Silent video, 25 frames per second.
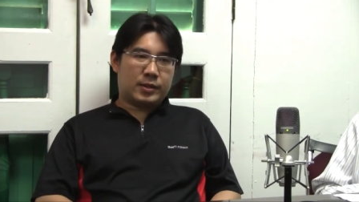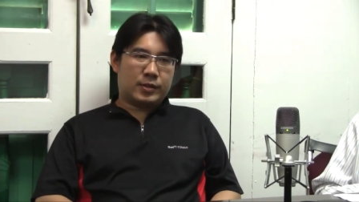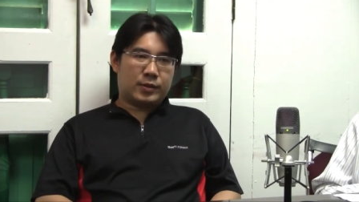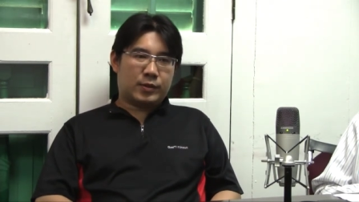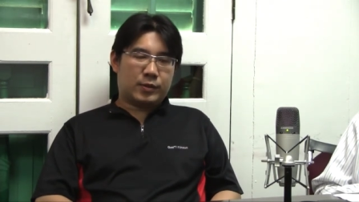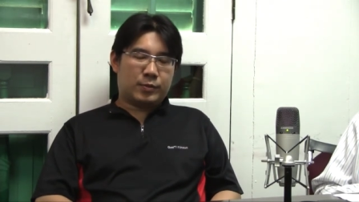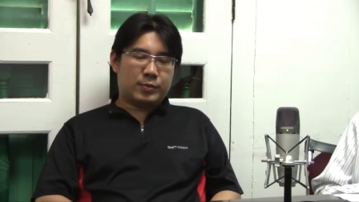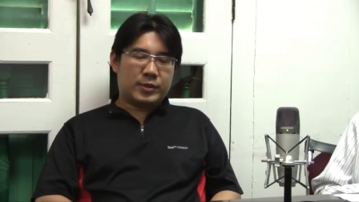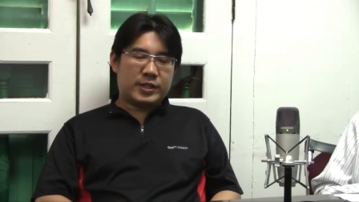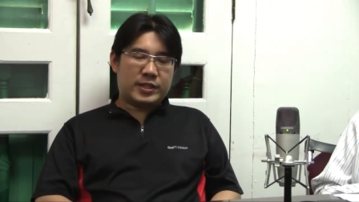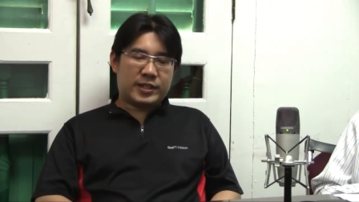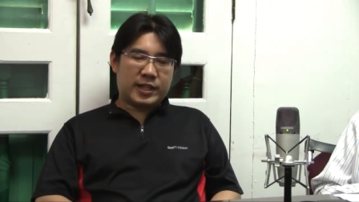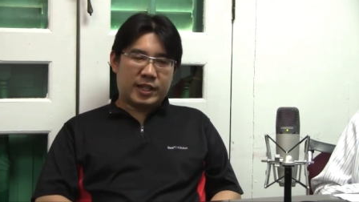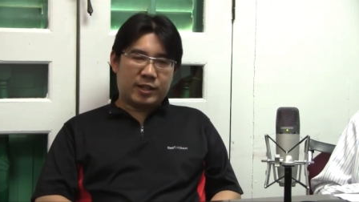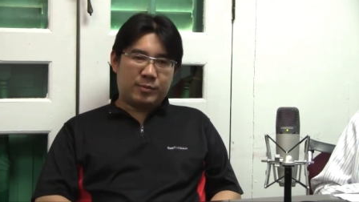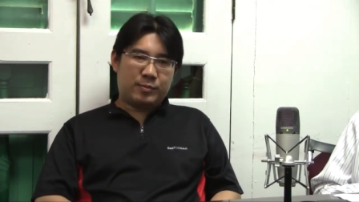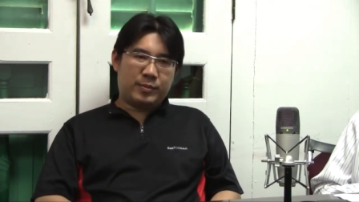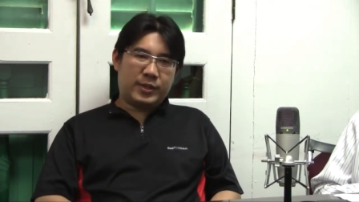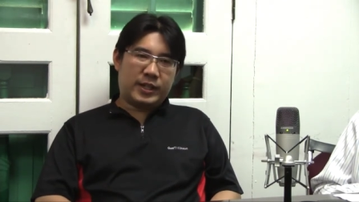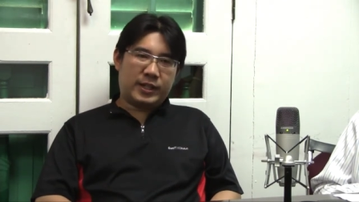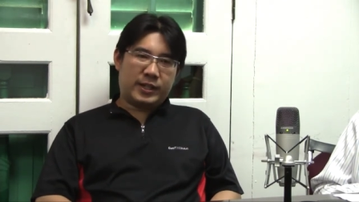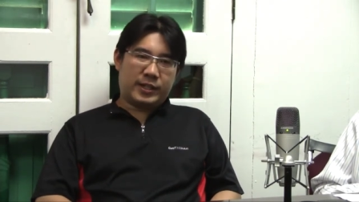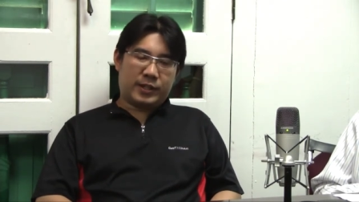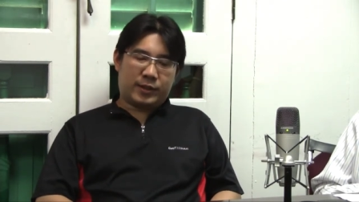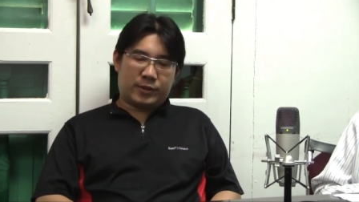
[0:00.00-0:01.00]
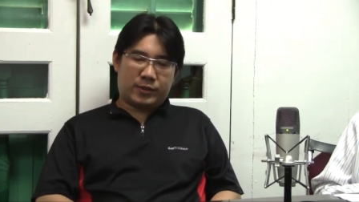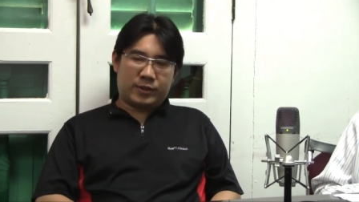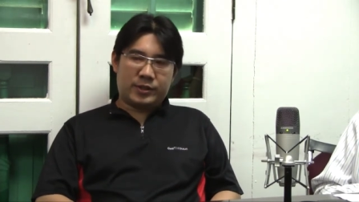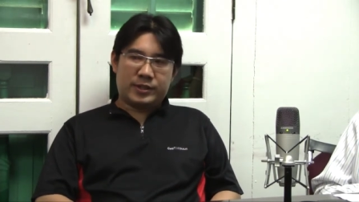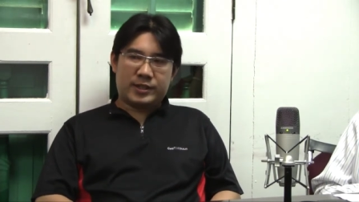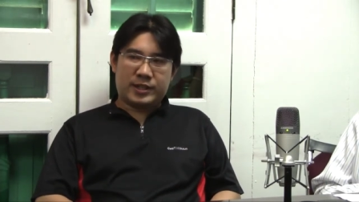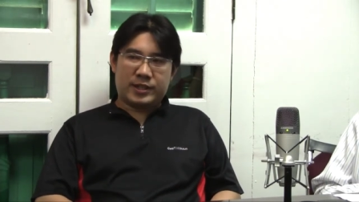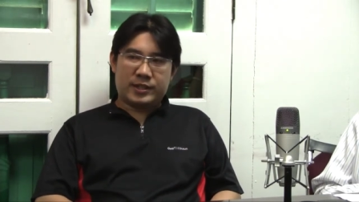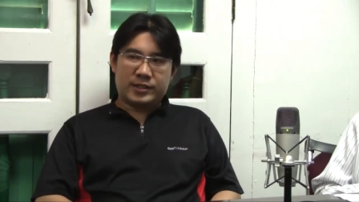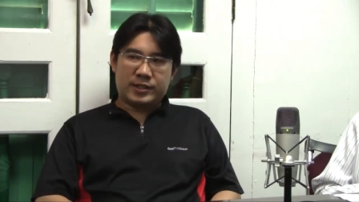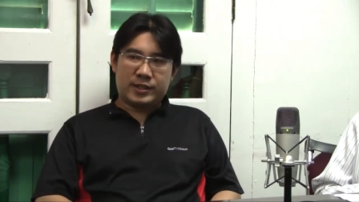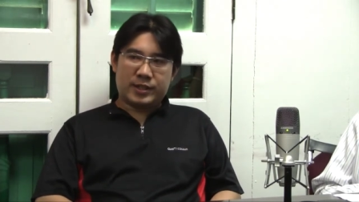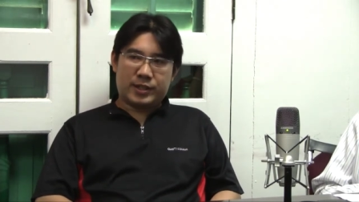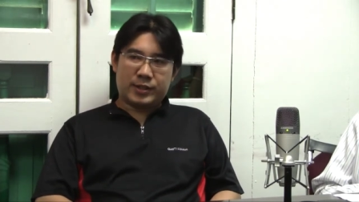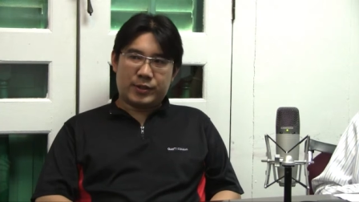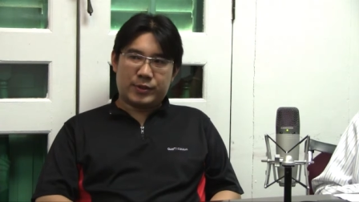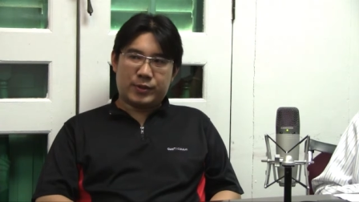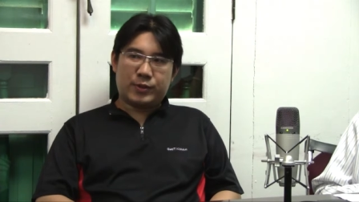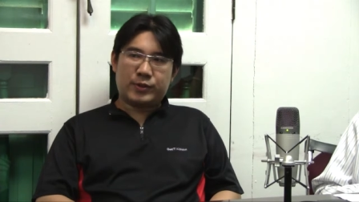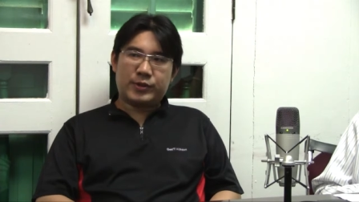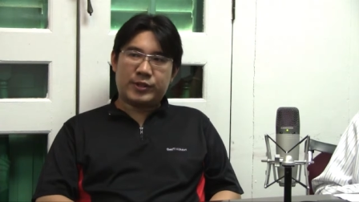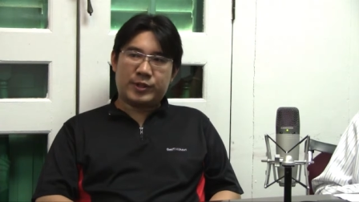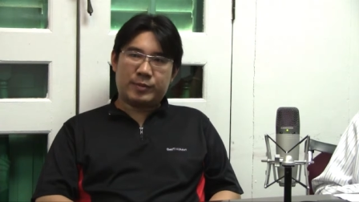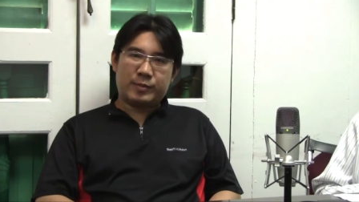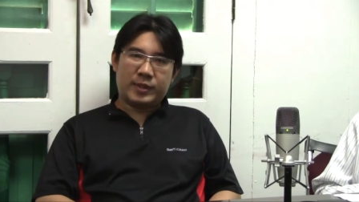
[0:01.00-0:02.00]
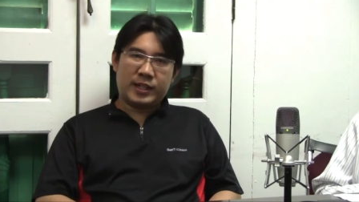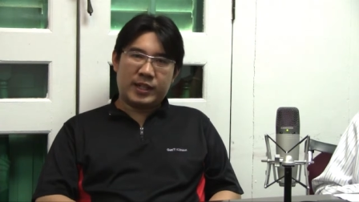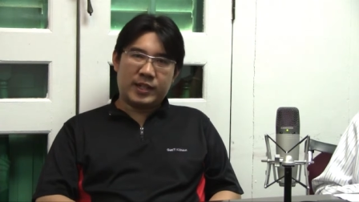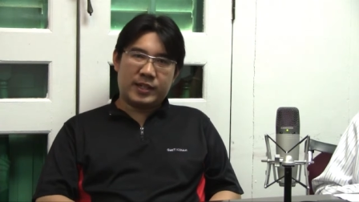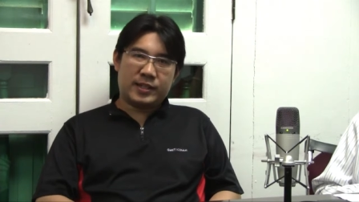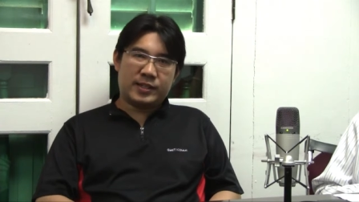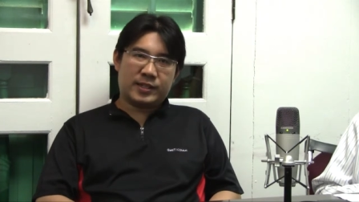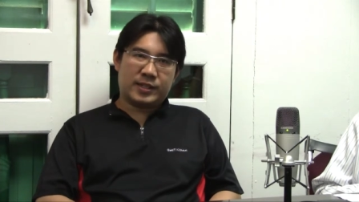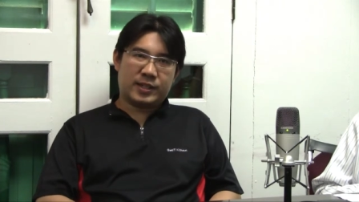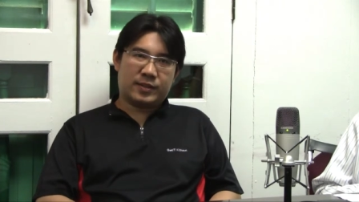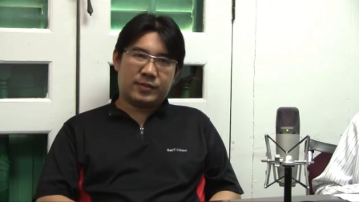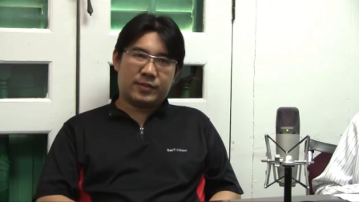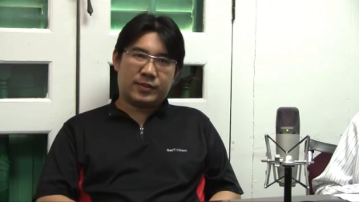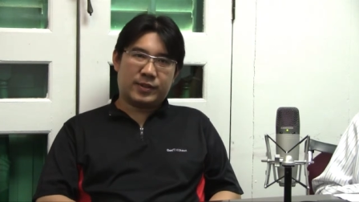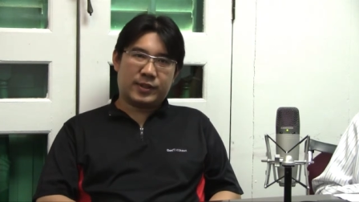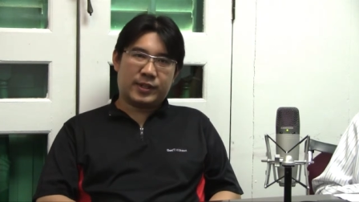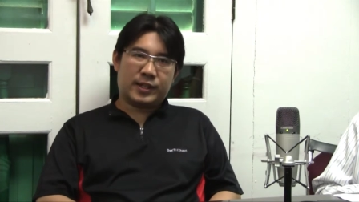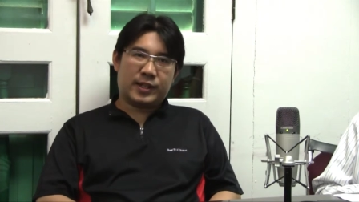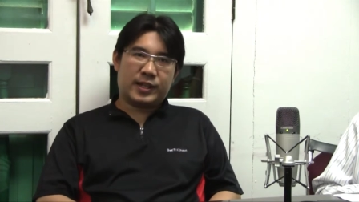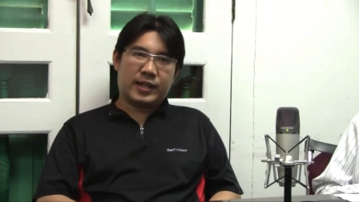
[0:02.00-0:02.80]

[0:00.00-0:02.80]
So besides being the content, social media itself